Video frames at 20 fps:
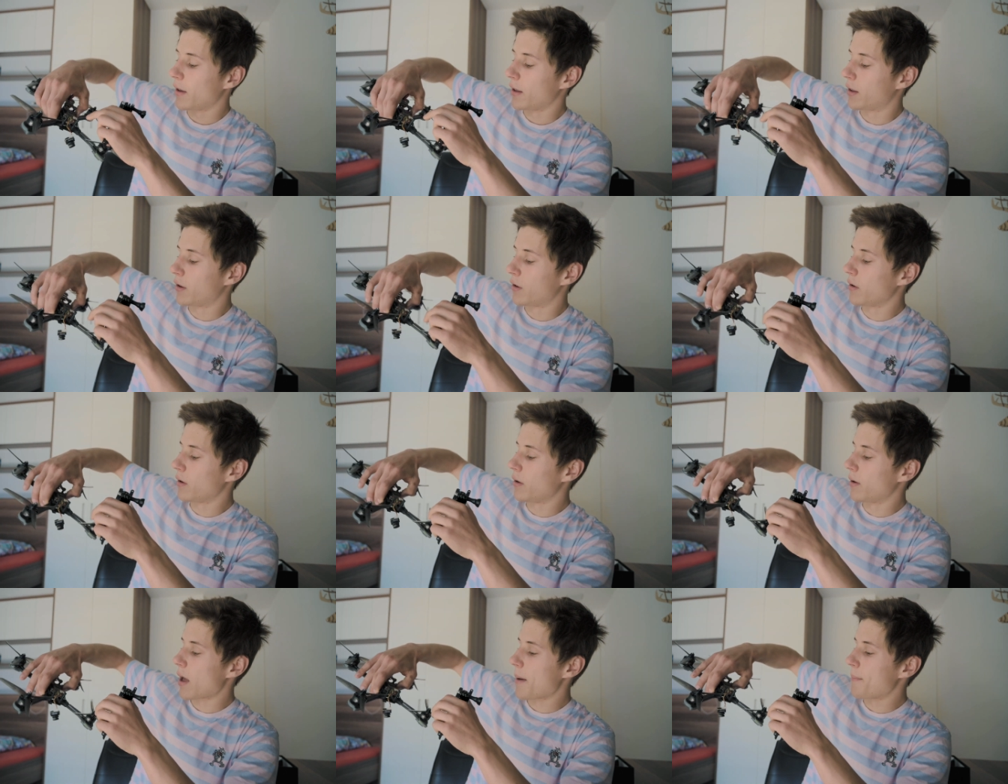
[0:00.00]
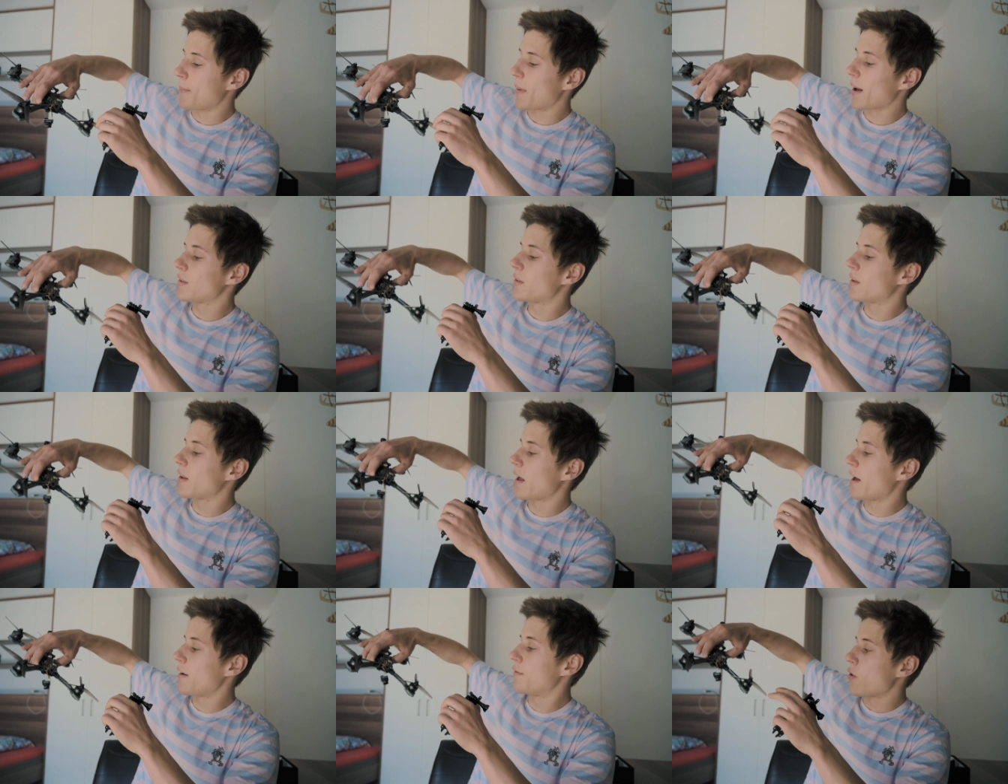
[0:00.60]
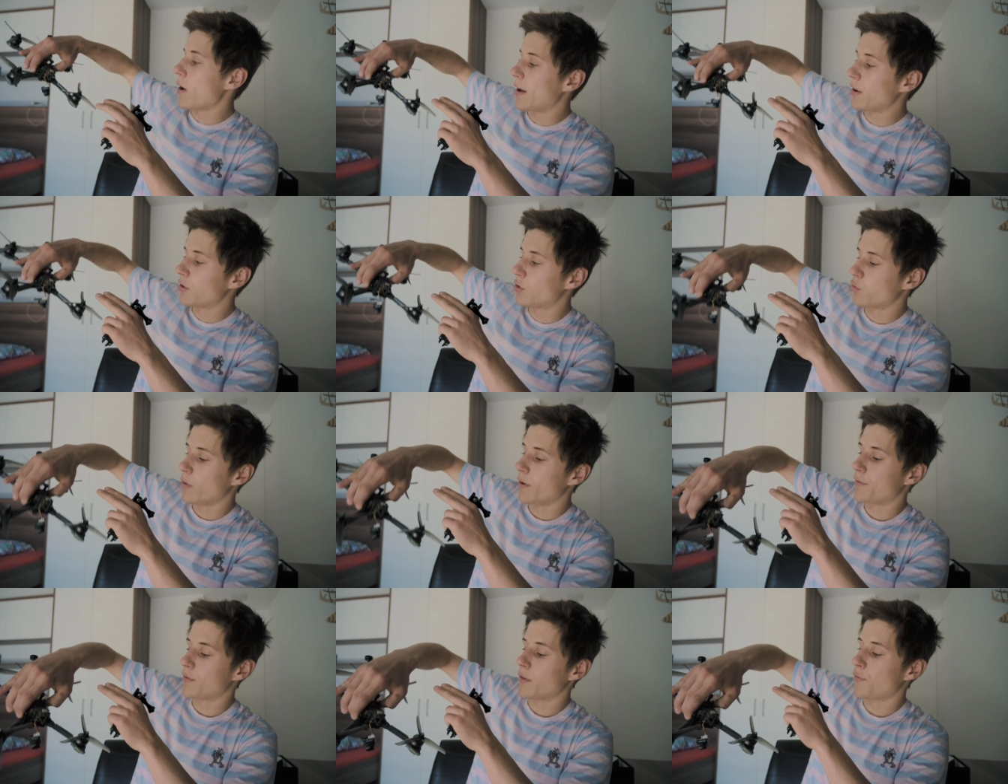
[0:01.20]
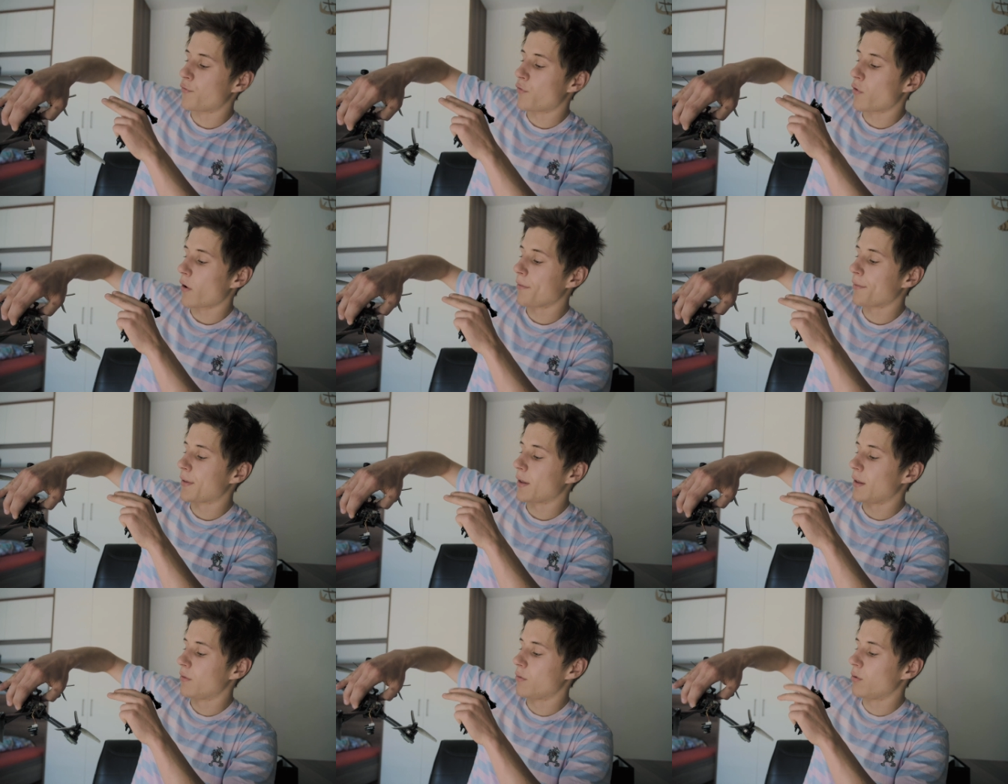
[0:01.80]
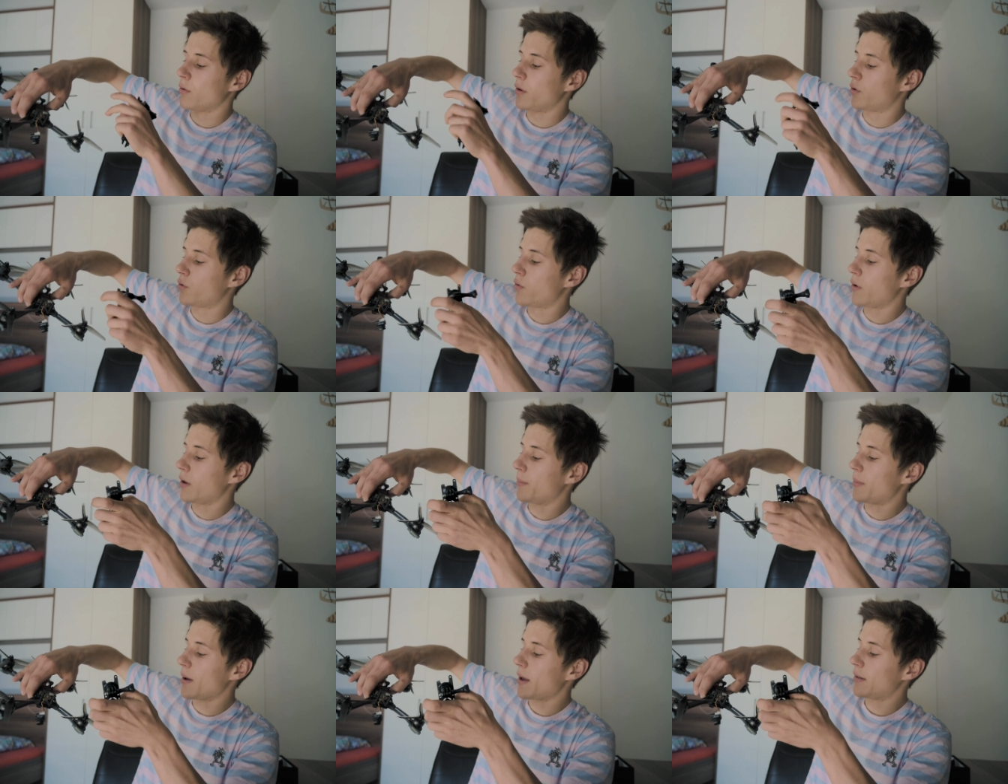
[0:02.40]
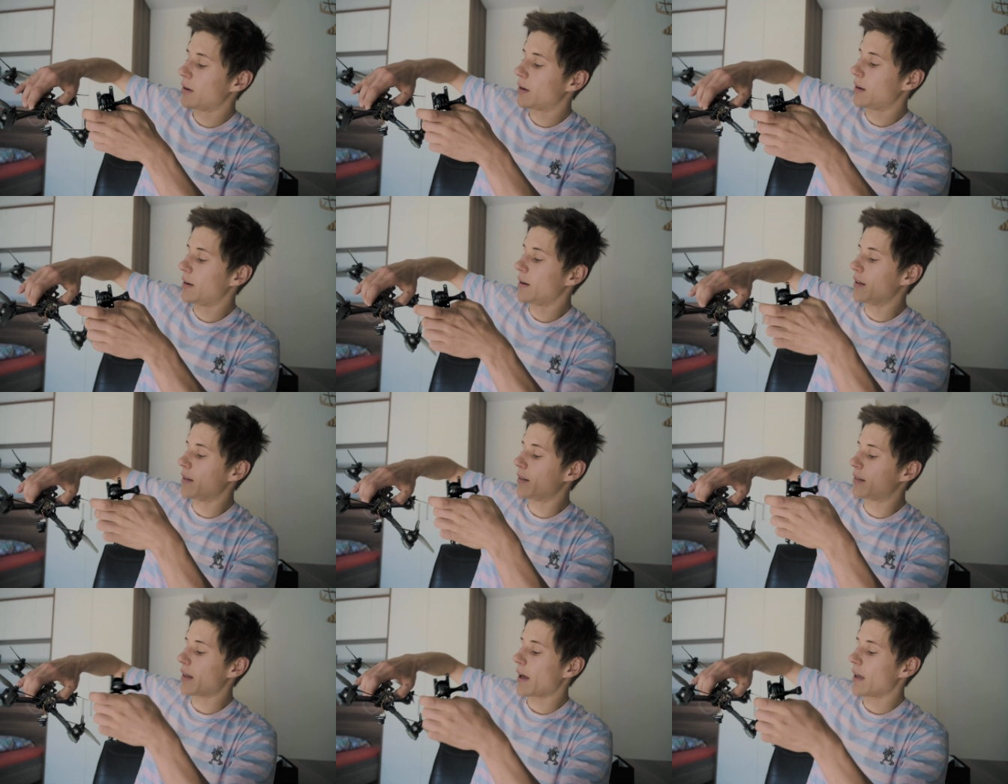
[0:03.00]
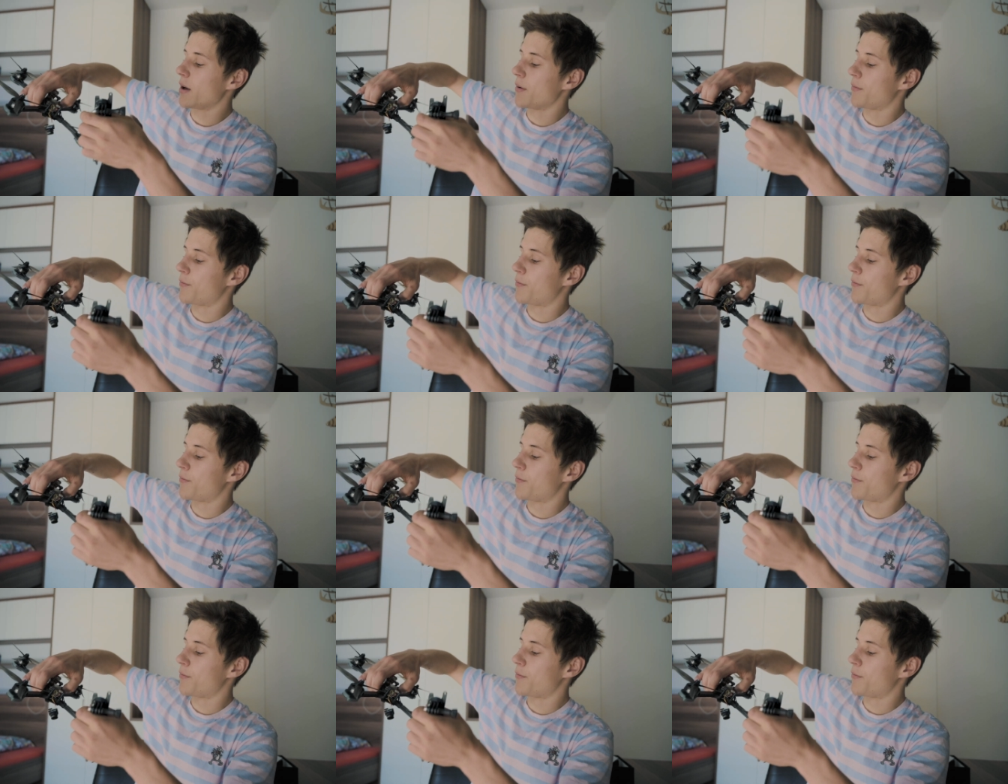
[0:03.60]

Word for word: it uh, must have crashed with the front into the tree. Basically the entire